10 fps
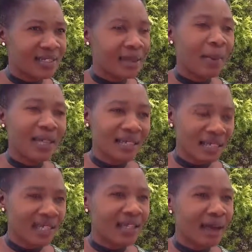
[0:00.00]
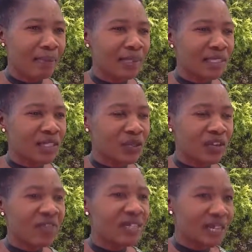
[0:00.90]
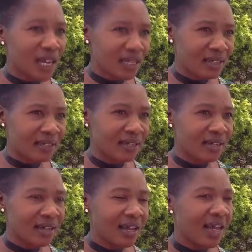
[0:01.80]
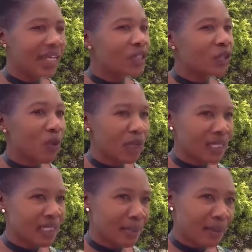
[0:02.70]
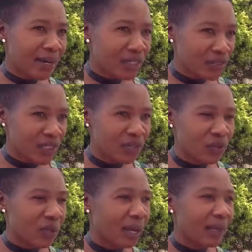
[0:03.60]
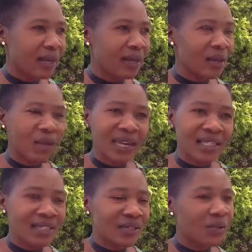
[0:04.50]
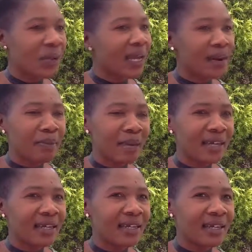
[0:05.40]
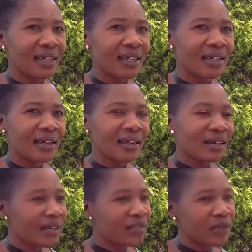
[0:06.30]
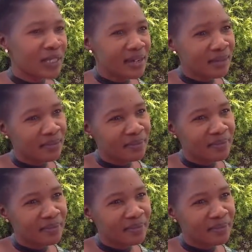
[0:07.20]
Some other things happen just to give us a lesson, and it's always a temporary situation whereby we can still wake up and live your dream.